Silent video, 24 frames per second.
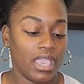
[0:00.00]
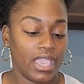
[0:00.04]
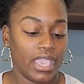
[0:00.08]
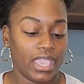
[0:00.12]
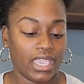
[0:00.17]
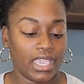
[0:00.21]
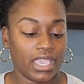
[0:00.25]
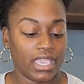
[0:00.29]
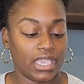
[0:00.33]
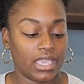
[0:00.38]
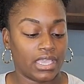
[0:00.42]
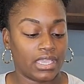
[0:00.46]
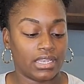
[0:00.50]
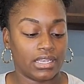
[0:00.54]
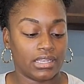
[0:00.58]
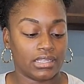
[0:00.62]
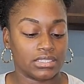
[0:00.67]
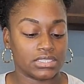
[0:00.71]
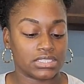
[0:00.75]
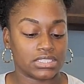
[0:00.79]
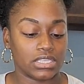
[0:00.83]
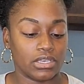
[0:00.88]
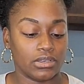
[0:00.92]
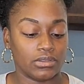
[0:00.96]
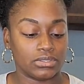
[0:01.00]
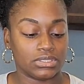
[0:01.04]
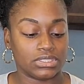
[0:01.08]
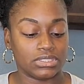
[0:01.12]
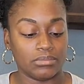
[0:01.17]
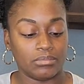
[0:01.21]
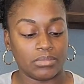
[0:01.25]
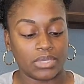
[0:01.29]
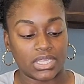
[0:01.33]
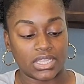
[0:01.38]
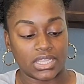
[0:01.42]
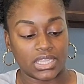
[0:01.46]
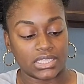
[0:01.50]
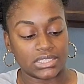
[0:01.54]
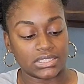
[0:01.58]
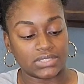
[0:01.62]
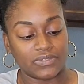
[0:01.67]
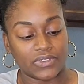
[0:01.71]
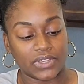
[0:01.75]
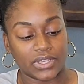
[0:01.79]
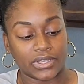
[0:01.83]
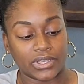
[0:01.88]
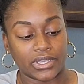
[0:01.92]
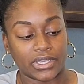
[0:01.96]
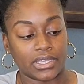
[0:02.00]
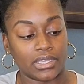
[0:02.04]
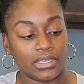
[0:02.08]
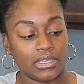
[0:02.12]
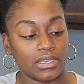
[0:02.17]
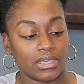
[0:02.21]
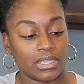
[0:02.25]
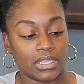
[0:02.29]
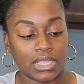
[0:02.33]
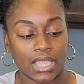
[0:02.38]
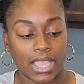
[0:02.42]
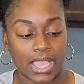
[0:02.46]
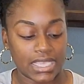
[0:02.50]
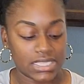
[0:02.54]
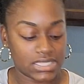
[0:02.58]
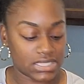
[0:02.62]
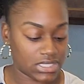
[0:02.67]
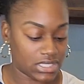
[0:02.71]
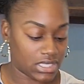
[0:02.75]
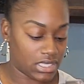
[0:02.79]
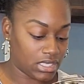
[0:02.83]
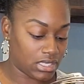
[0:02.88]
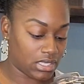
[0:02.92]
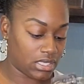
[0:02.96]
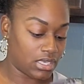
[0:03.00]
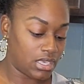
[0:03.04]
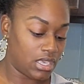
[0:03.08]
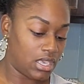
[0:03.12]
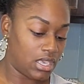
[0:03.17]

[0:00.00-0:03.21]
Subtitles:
And so to me, that's very classic.